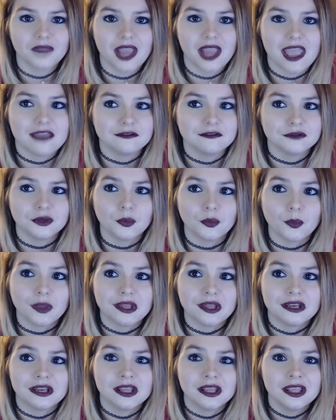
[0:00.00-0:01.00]

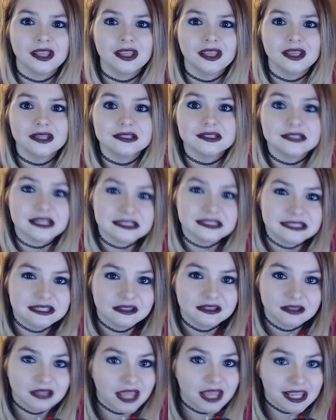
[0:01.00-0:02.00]
Everyone
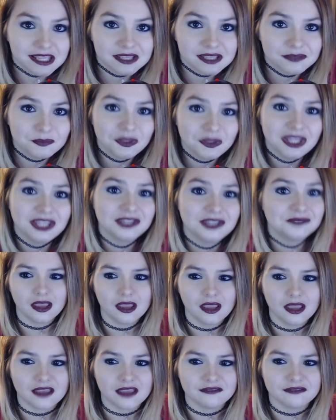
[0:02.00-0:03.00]
doesn't like me.
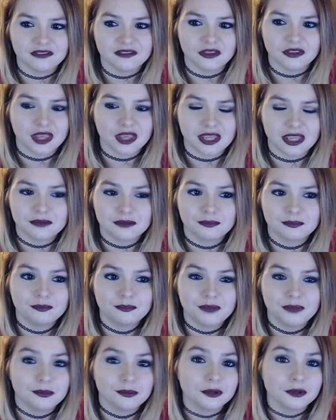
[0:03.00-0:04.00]
I feel like
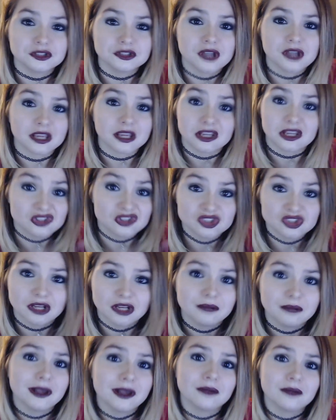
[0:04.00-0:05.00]
people are talking shit
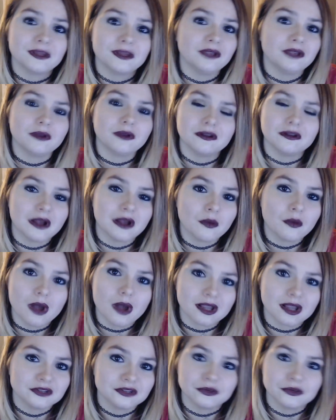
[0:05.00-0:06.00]
about me whenever I
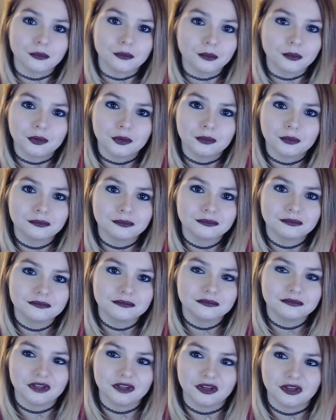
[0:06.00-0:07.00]
walk into a room.
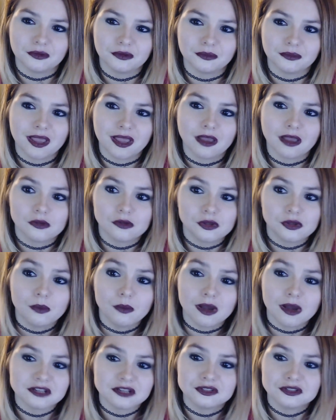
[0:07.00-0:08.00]
You know how you
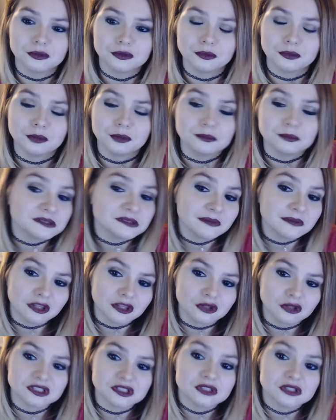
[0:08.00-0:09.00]
walk into a room, somebody
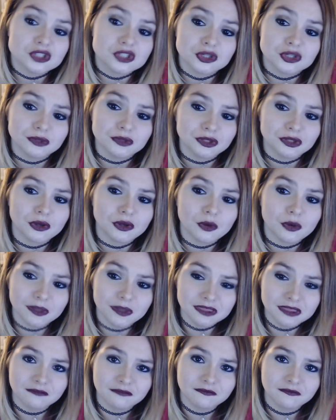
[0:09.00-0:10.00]
looks at you, and you go,
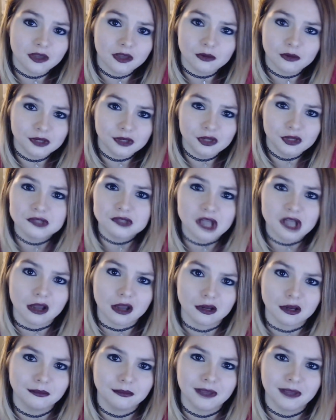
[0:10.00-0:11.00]
What the fuck were you
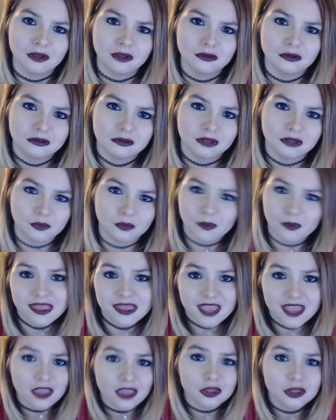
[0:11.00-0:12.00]
talking about? Like, why
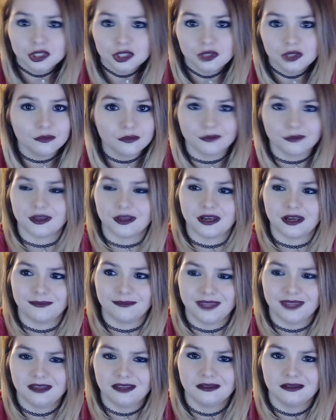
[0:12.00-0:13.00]
the hell are you looking at
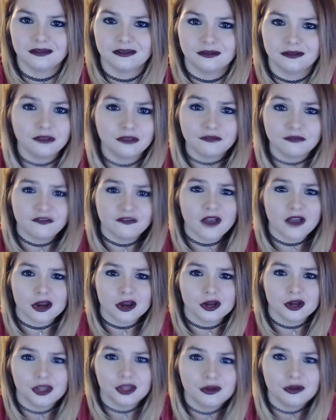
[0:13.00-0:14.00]
me? Who the fuck
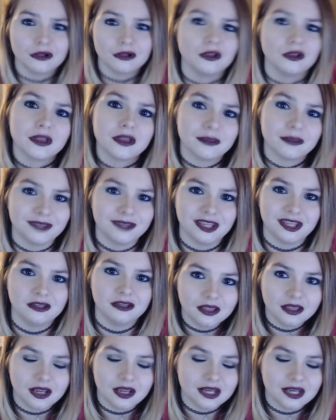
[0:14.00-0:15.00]
are you to look at me?
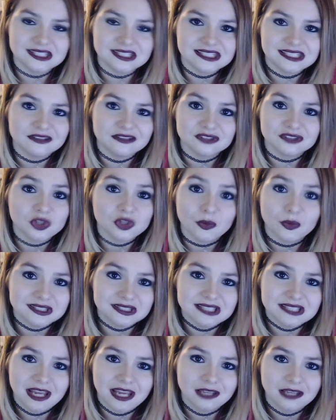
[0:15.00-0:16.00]
And it sounds so
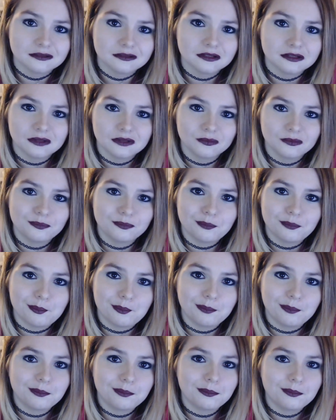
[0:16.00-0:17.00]
insane.
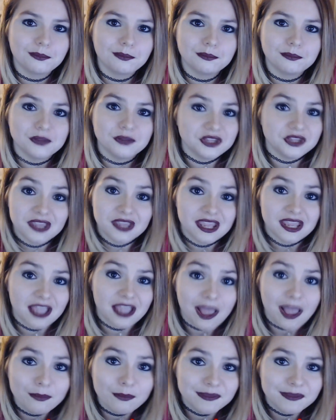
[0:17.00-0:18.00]
But you can't
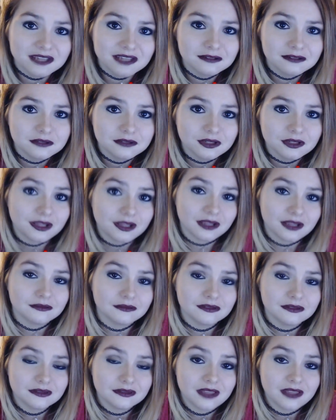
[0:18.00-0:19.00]
help it. You can't
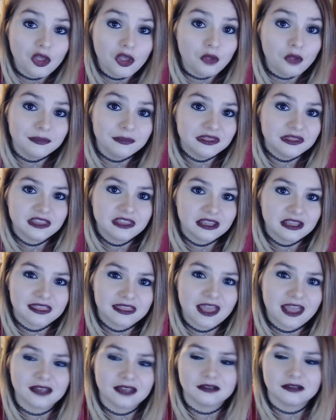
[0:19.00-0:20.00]
help but think
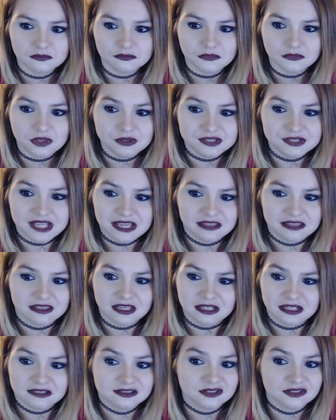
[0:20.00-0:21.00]
that. You take
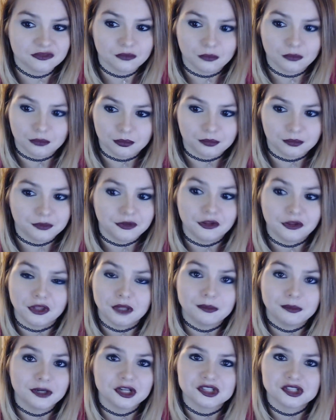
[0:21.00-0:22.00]
things really
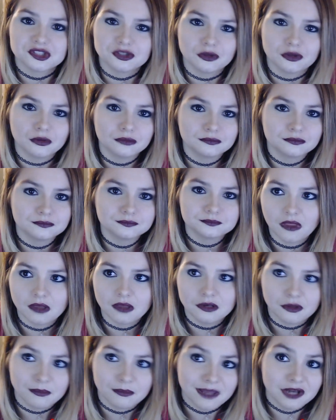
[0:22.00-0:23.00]
personal,
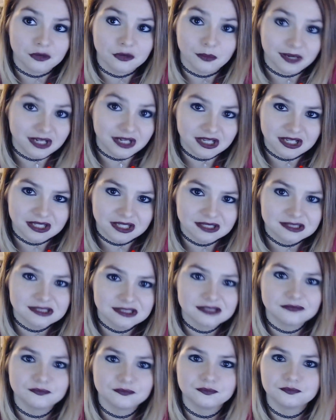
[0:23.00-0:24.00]
no matter what it
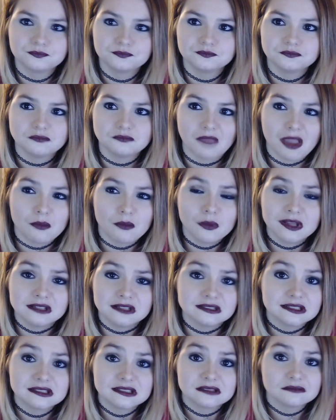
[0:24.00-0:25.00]
is. I
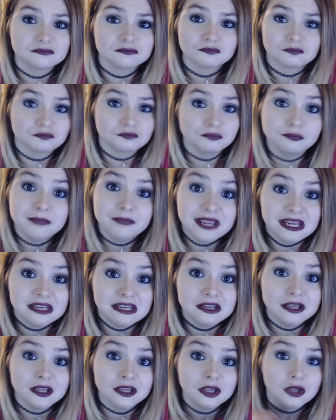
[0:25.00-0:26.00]
once
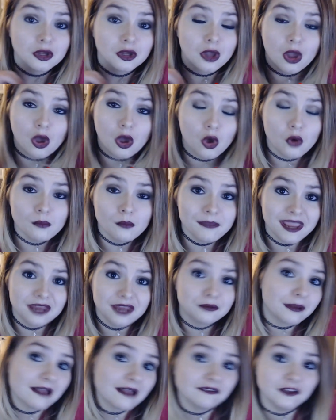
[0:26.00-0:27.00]
made
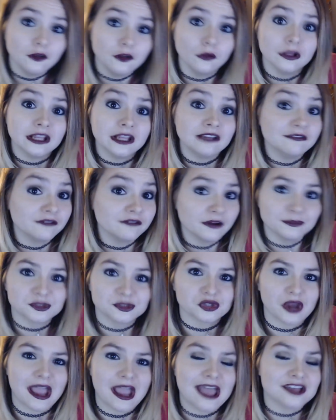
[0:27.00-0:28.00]
homemade ravioli from
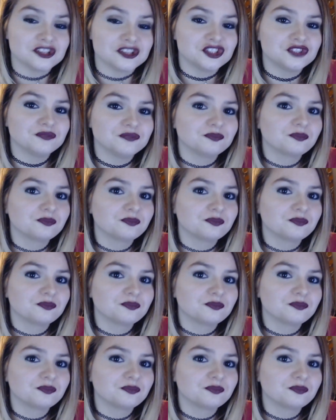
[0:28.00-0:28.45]
scratch.